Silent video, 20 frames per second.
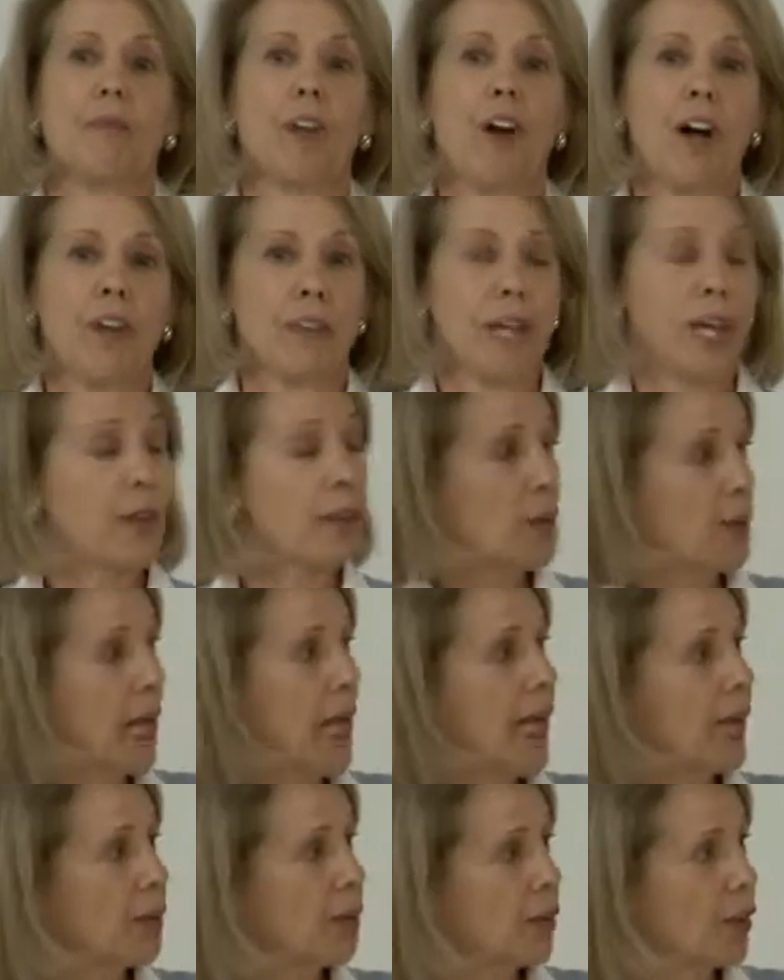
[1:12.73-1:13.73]
On the other
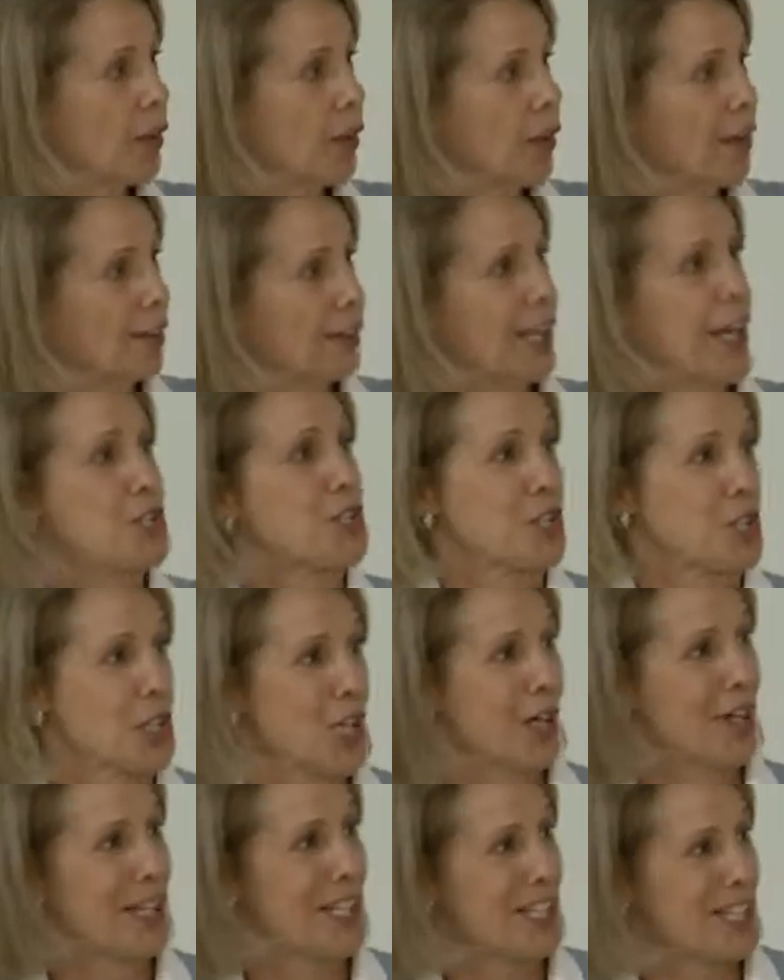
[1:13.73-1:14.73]
hand, there are lots of
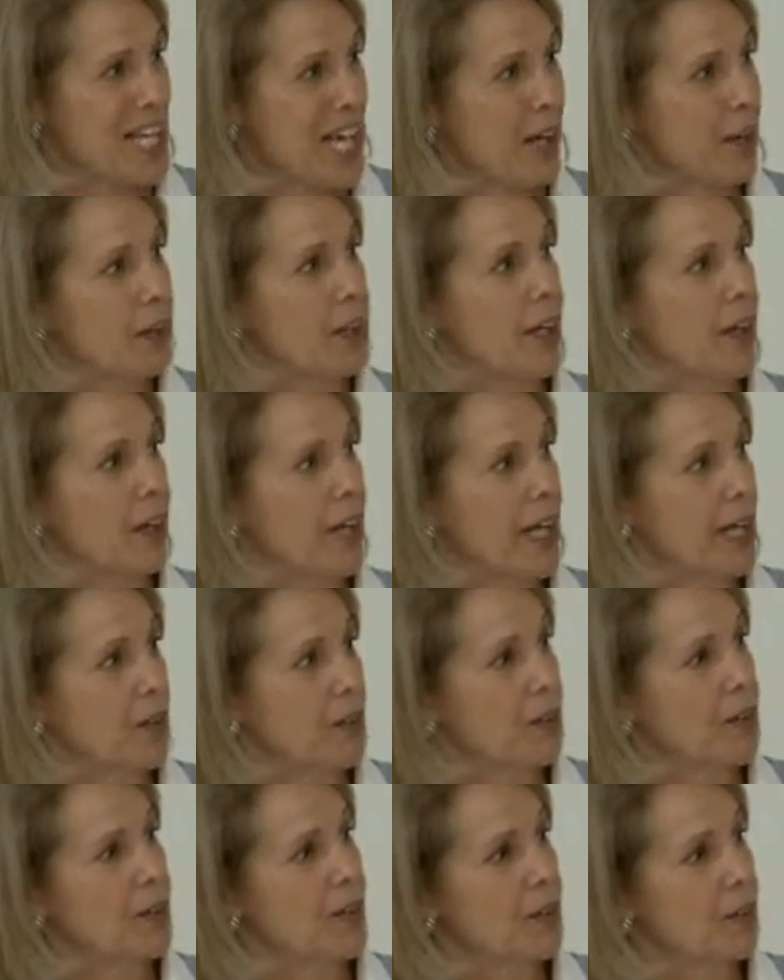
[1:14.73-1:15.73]
charities out there,
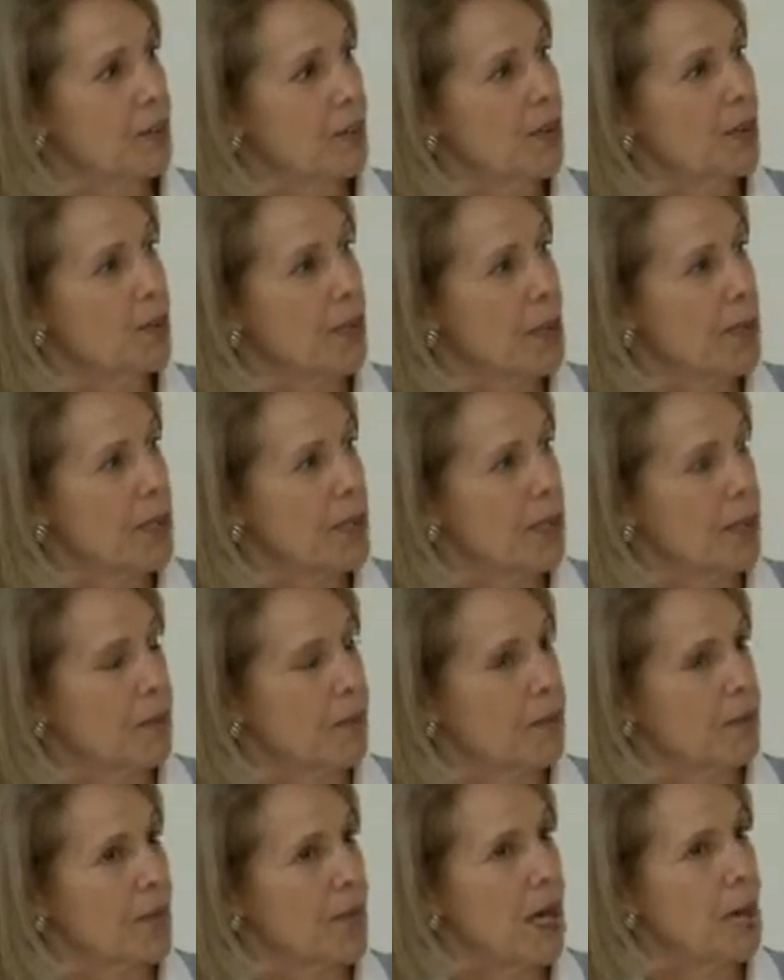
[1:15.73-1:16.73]
and maybe a
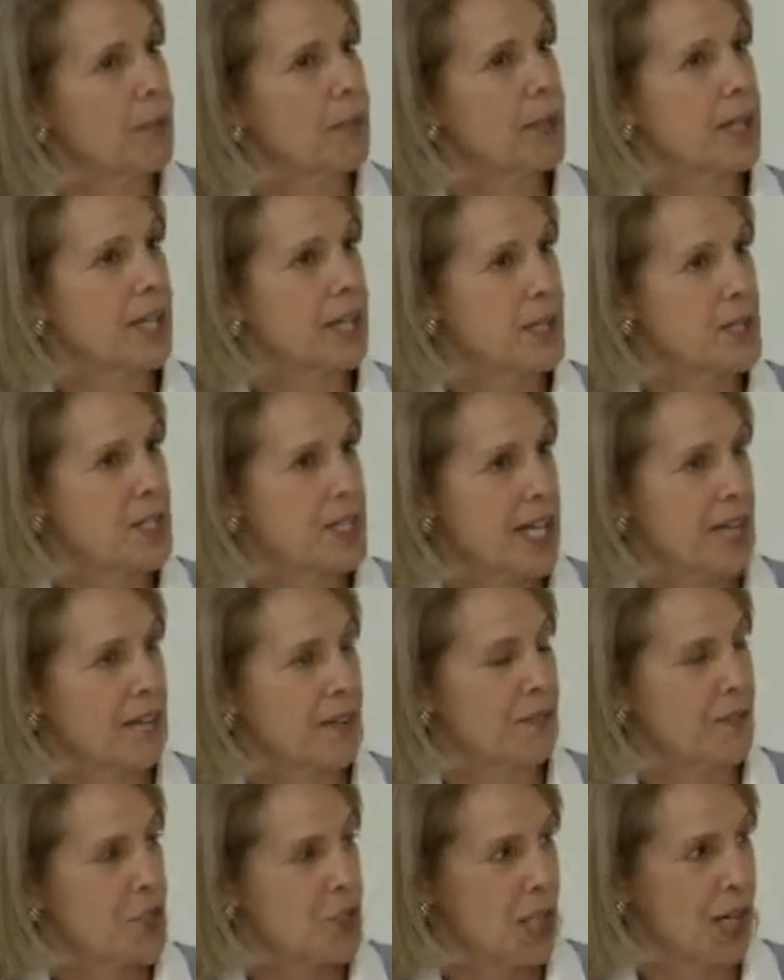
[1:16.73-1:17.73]
company's set
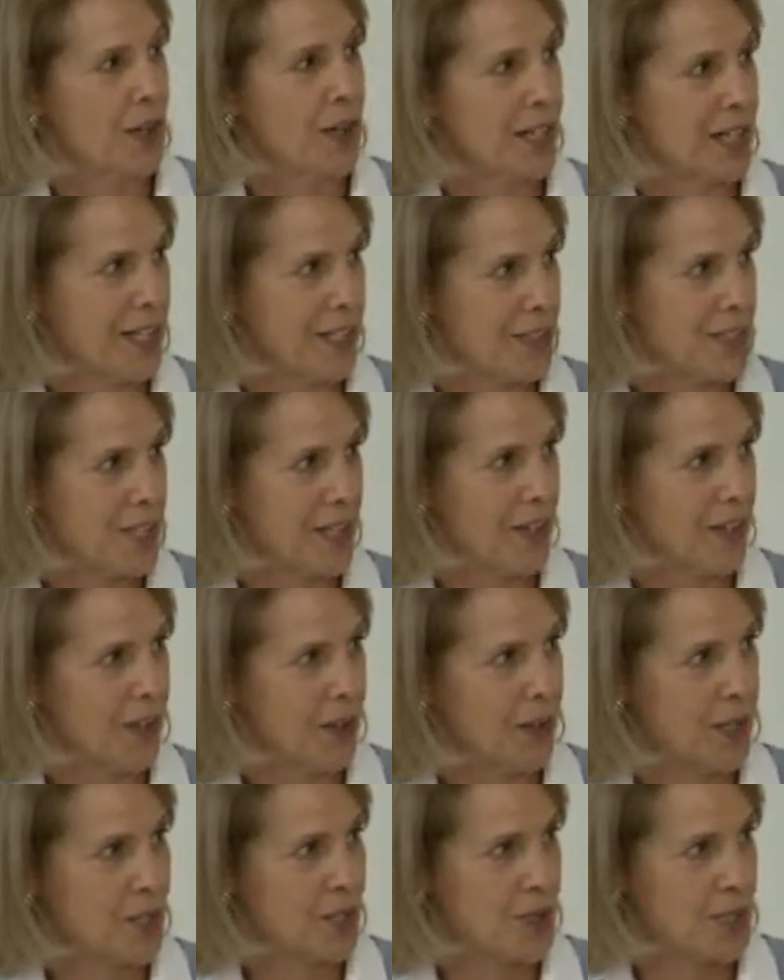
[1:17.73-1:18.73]
of charities that
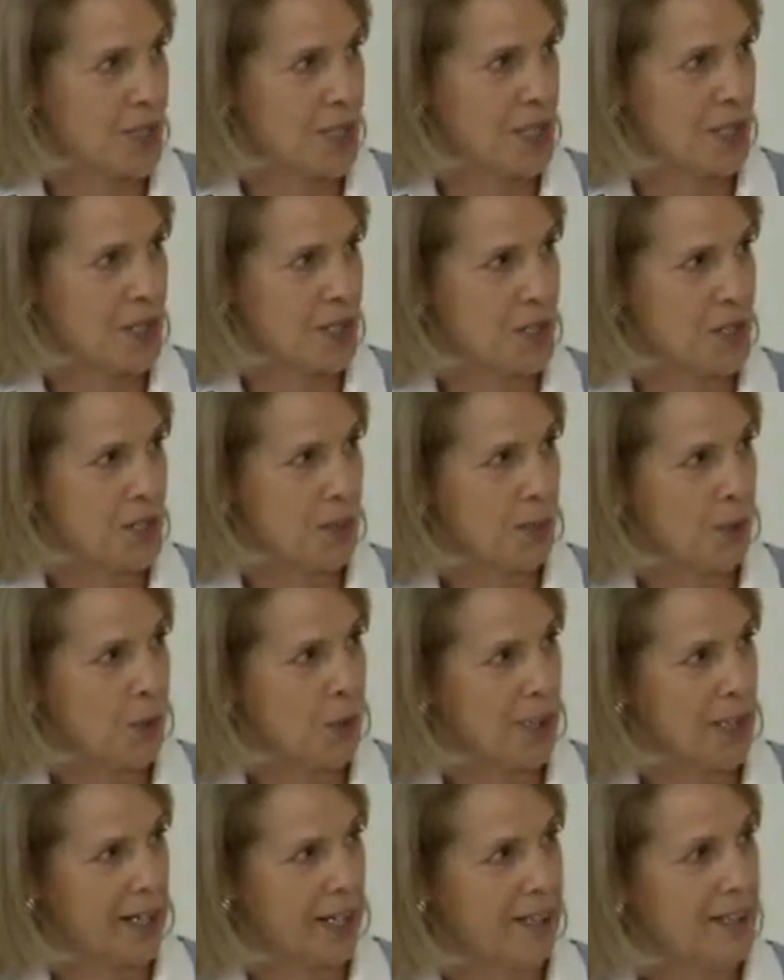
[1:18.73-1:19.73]
they're interested in
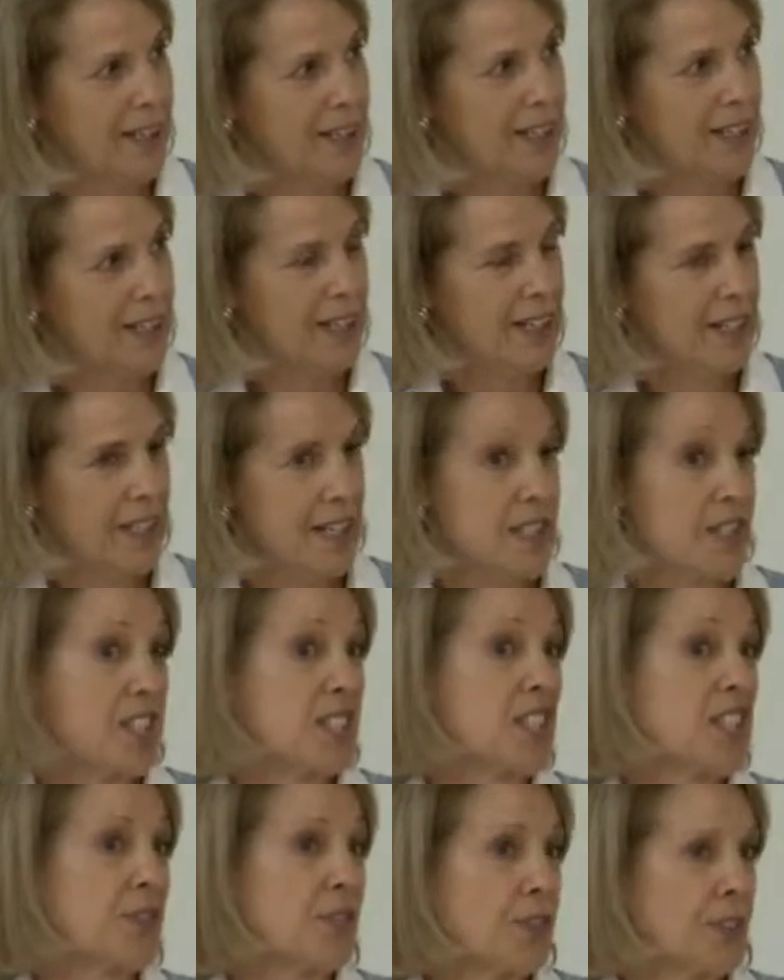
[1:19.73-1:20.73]
supporting is a
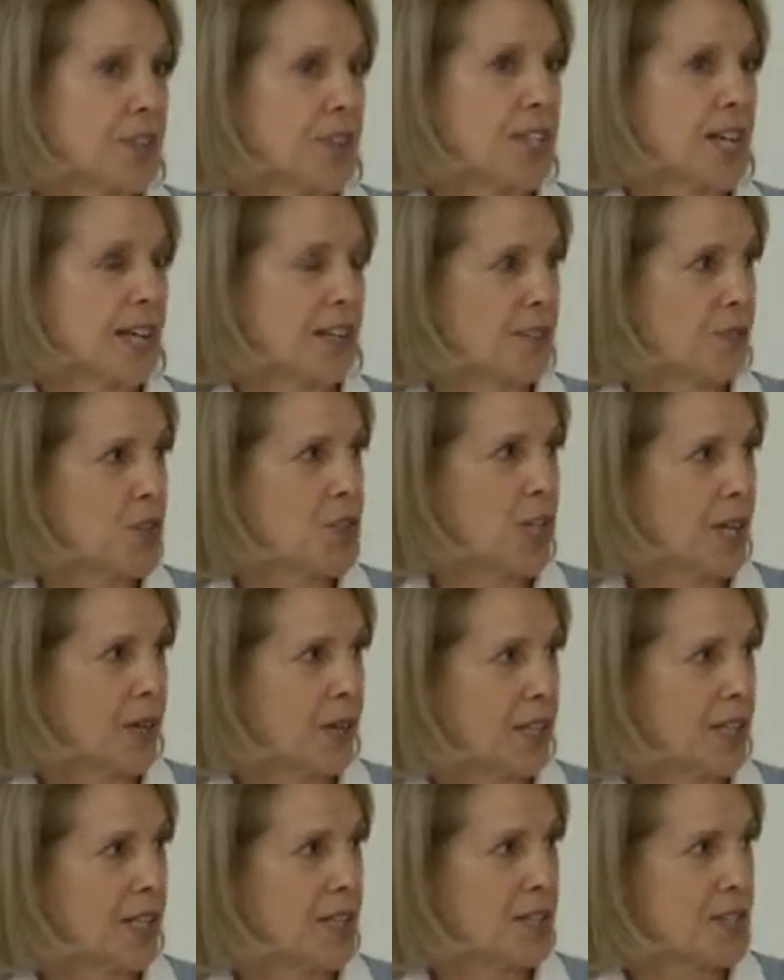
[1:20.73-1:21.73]
different set of
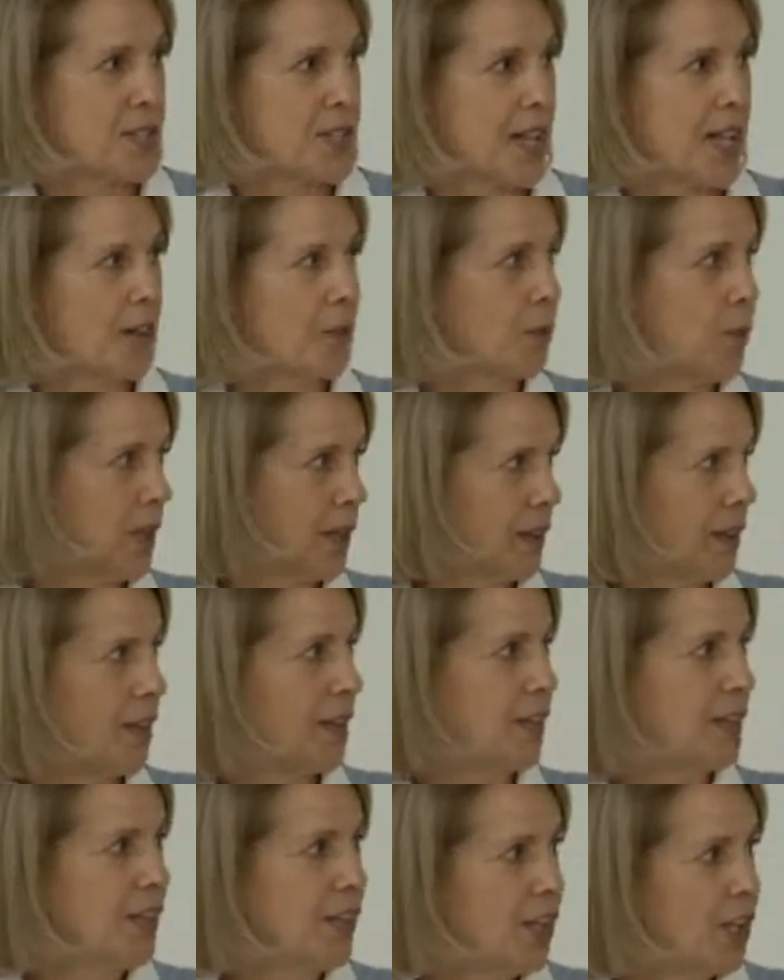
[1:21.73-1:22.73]
charities than what the
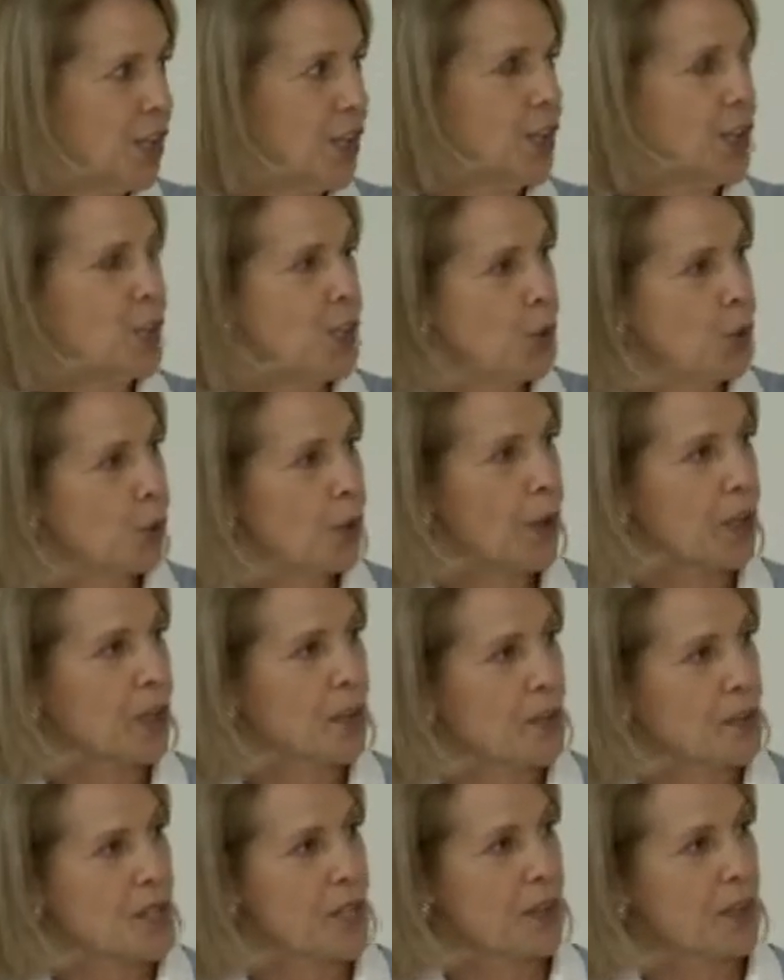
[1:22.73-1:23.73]
new
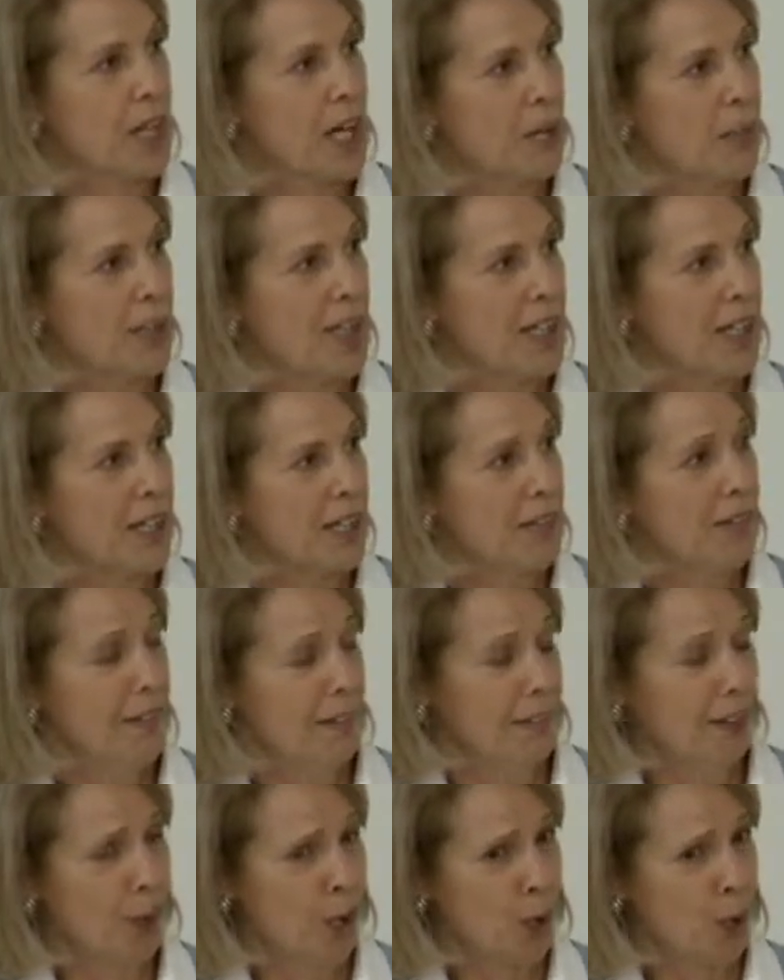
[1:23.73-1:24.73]
workers are coming in
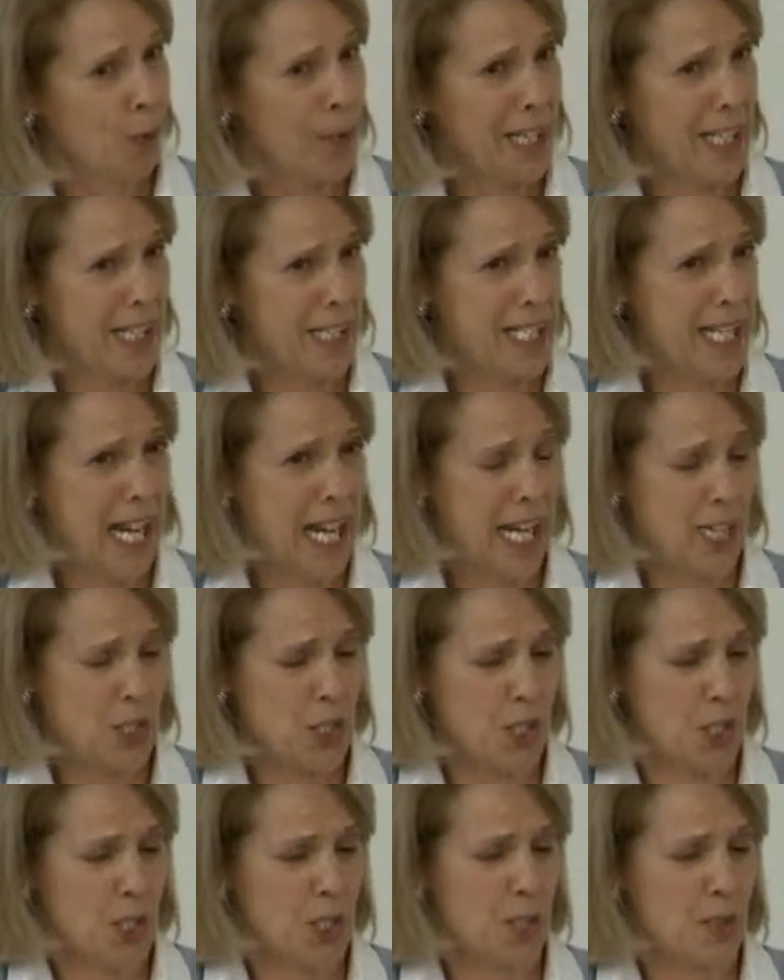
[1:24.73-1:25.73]
already
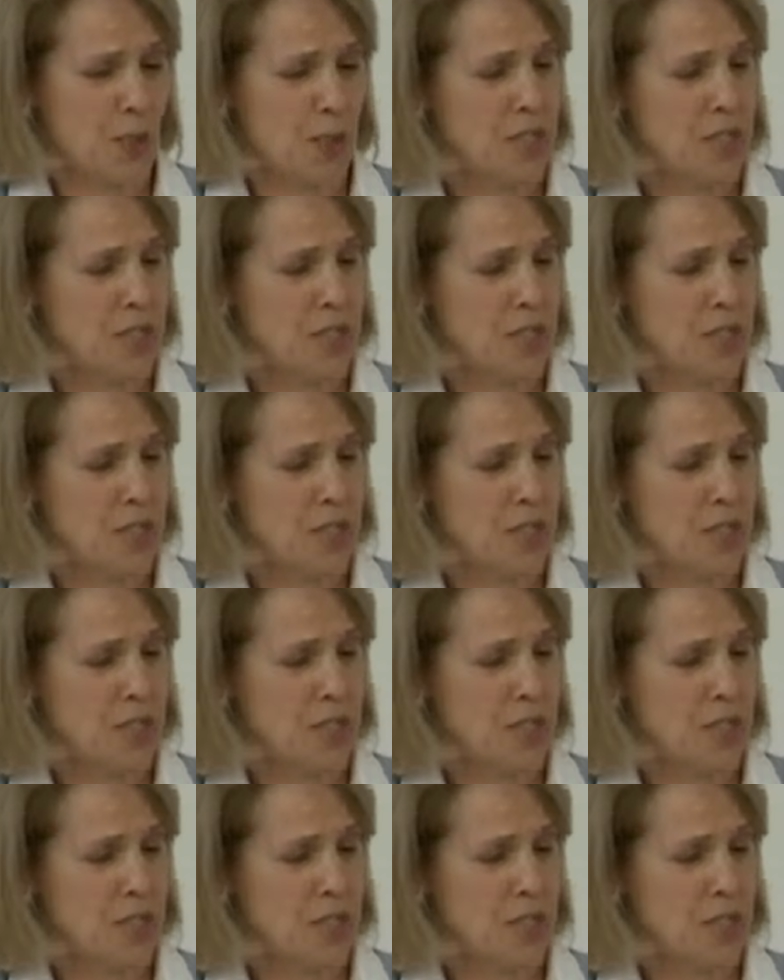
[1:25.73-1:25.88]
attached to.